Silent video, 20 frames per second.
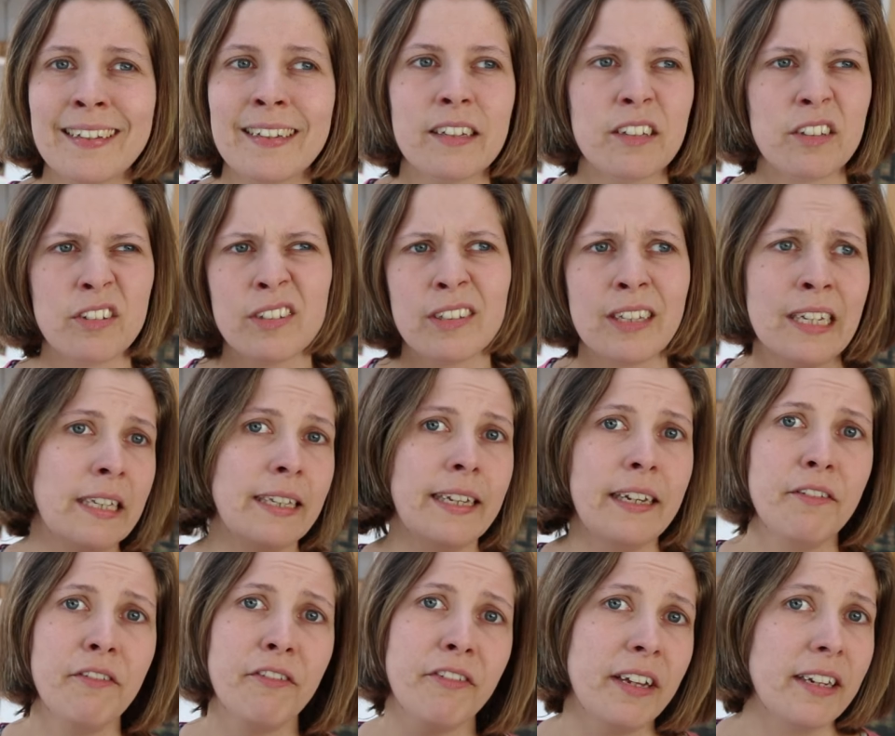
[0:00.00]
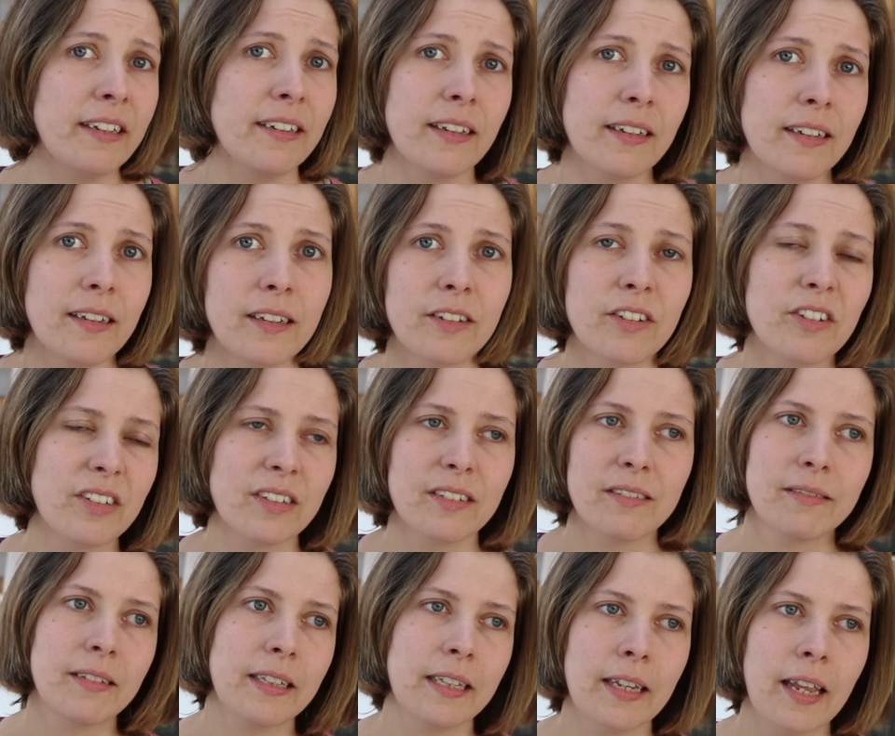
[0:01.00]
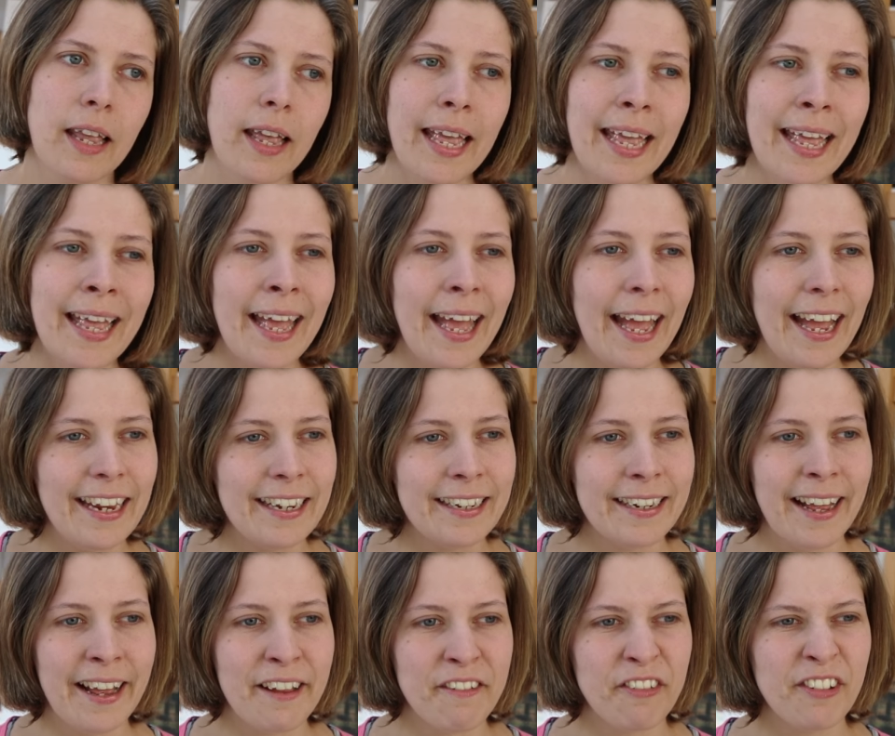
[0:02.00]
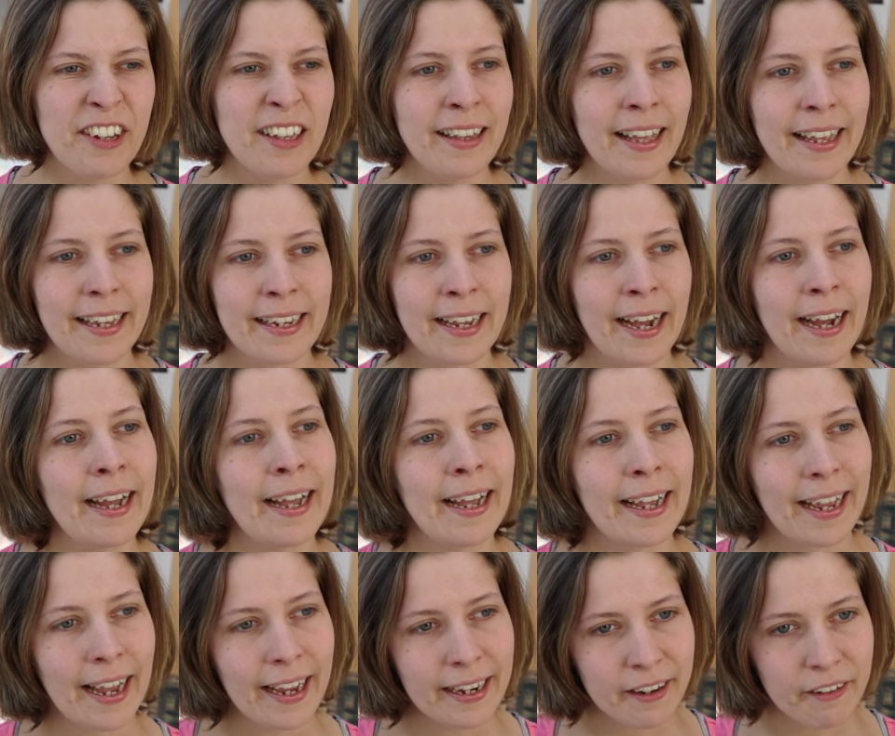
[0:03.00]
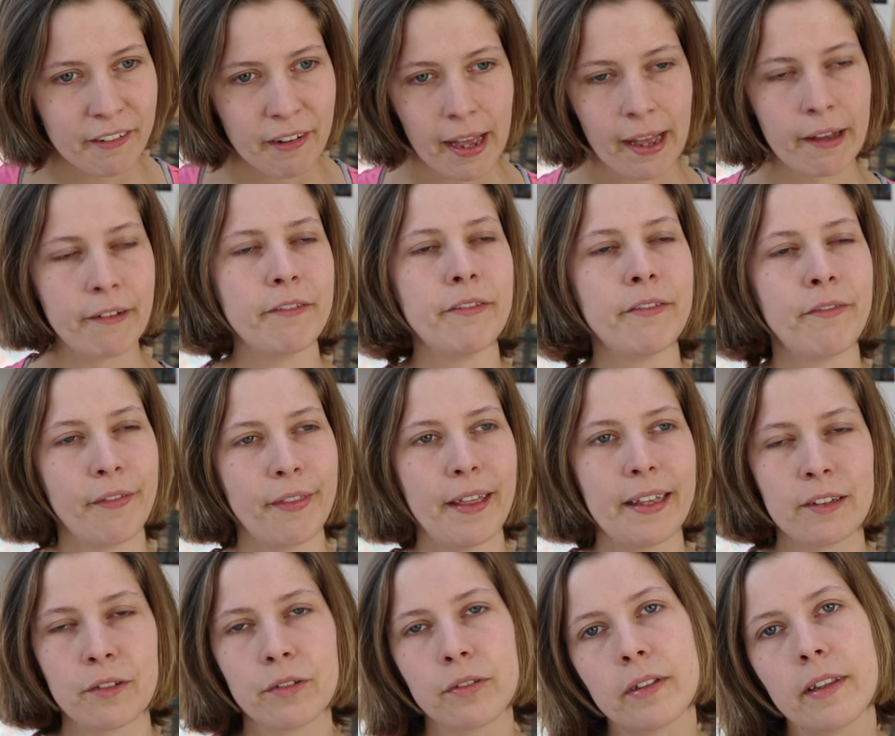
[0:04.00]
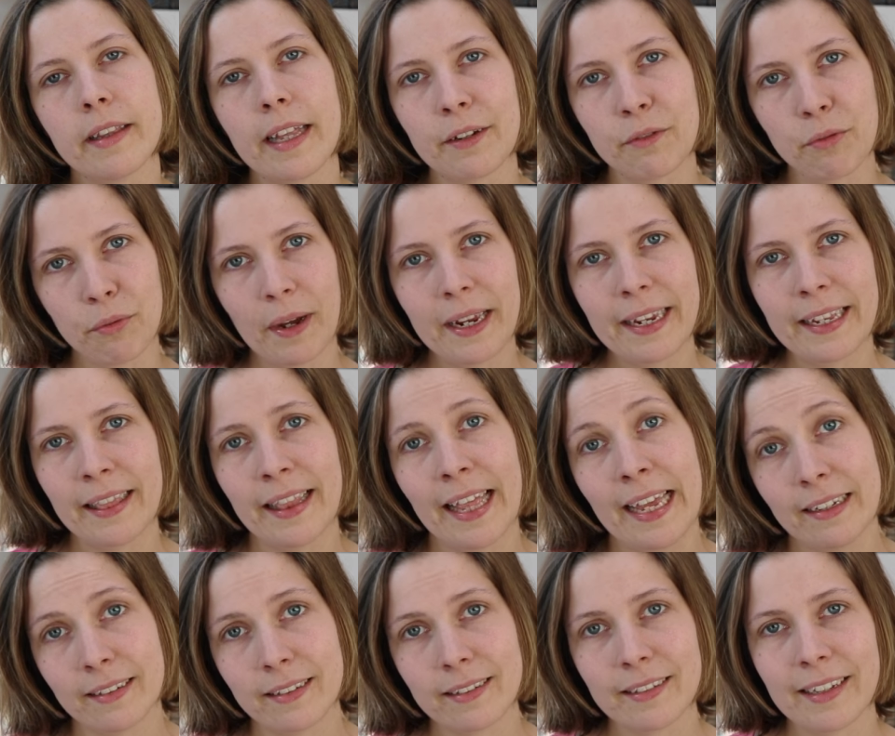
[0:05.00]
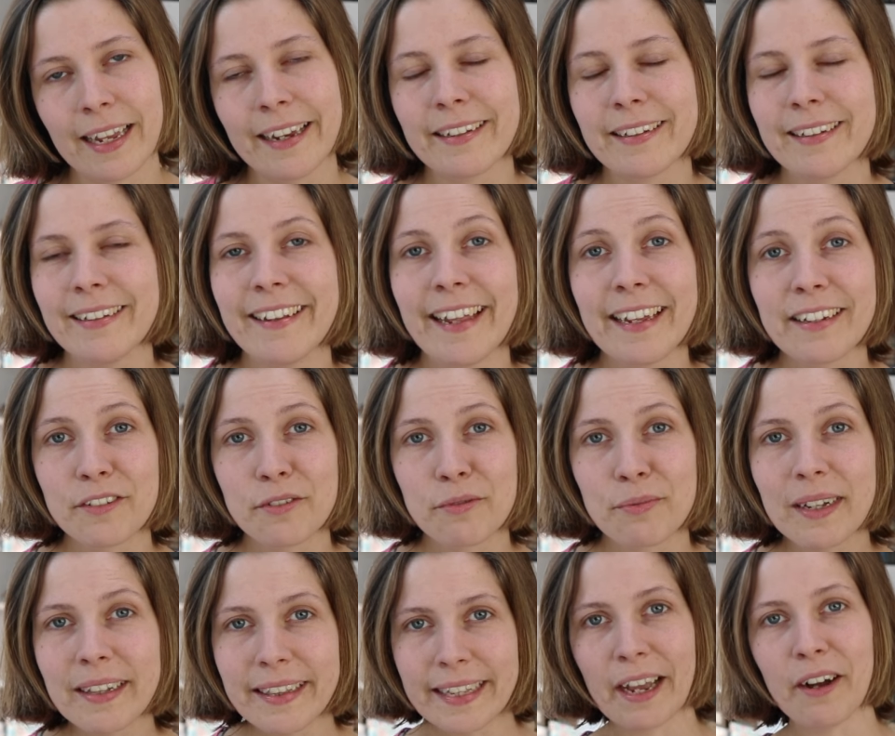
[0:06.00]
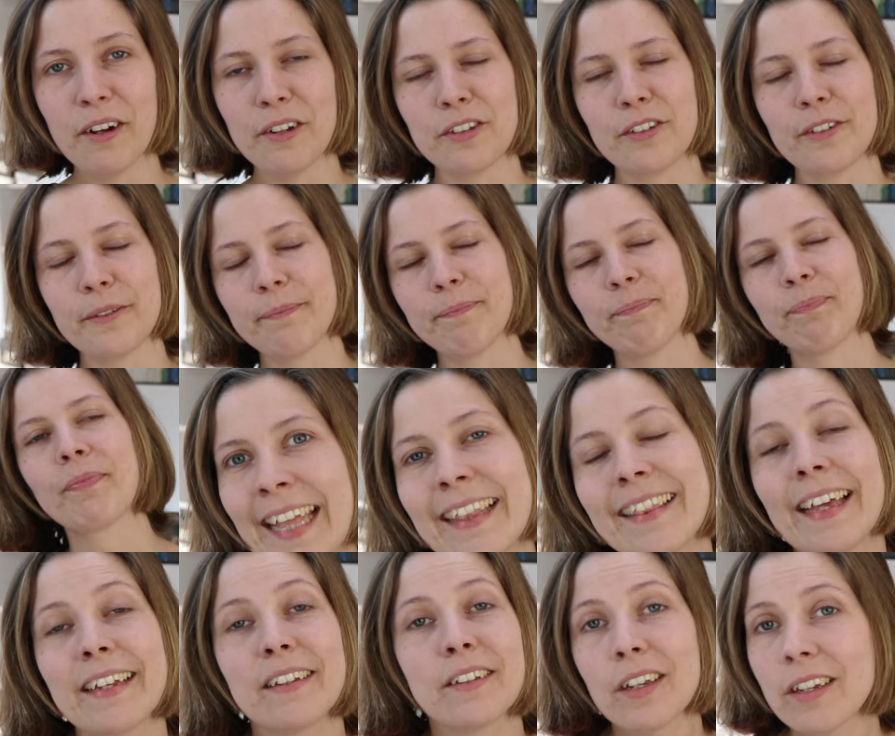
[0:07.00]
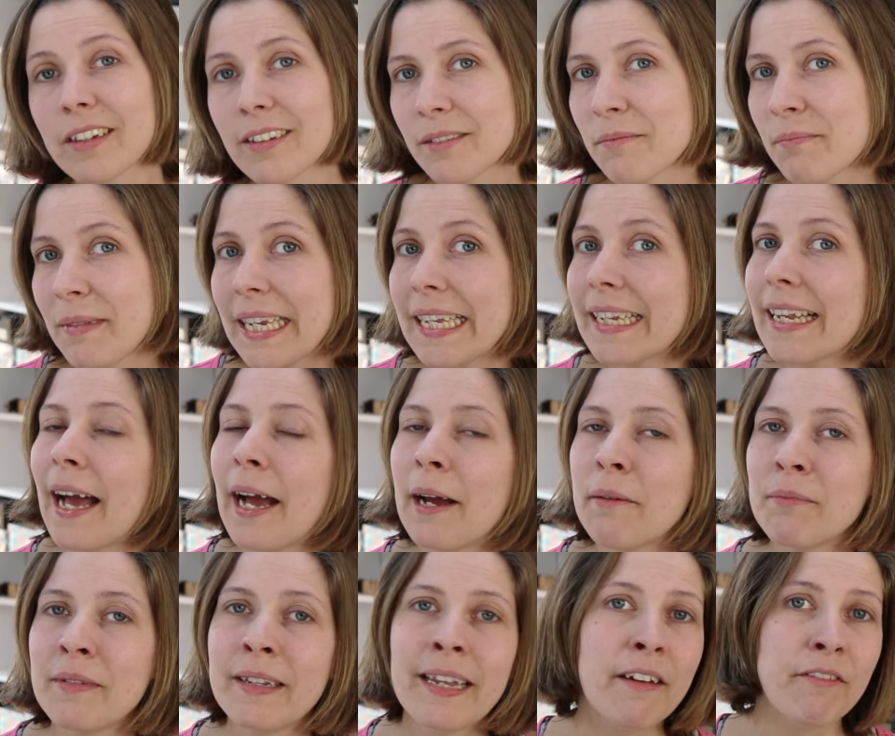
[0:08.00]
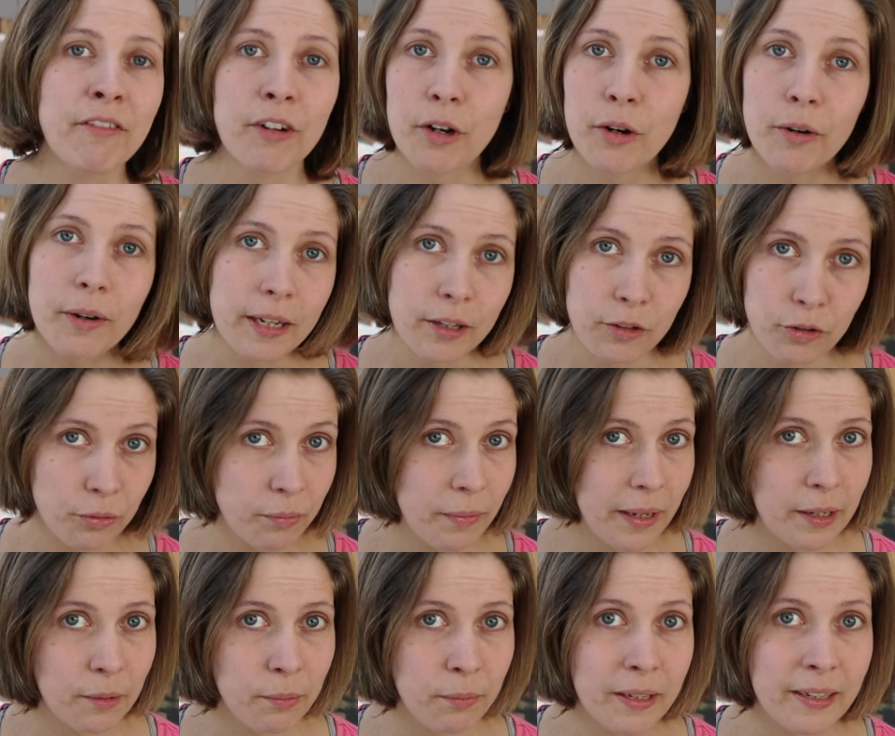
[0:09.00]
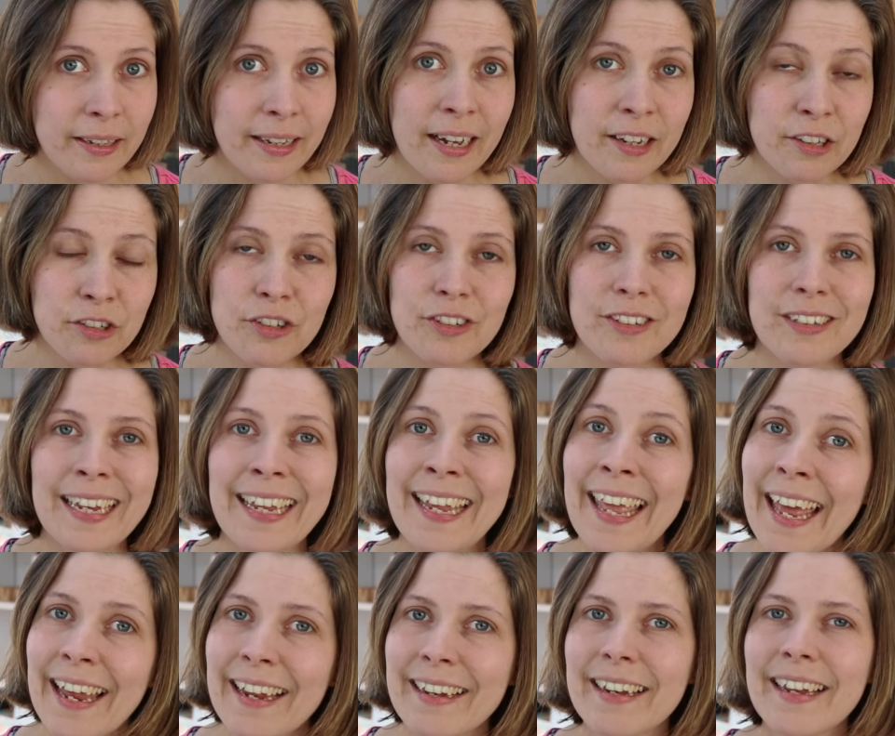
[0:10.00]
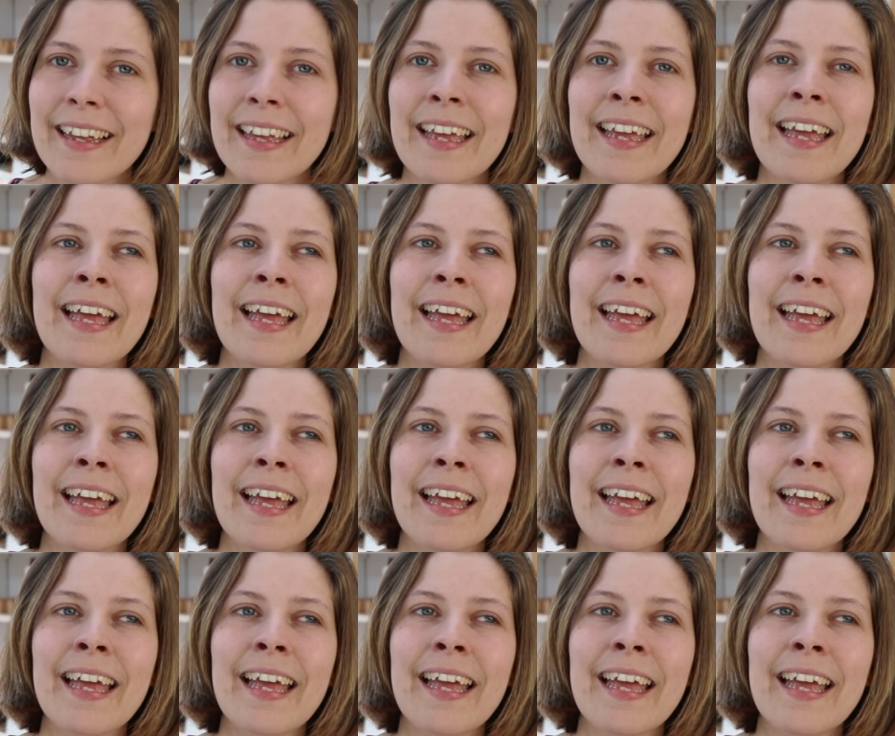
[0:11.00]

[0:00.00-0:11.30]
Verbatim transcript: and it, it didn't fit and just and I feel like I kind of have that, that way less and that's really awesome. That doesn't mean I'm never going to make miniatures again.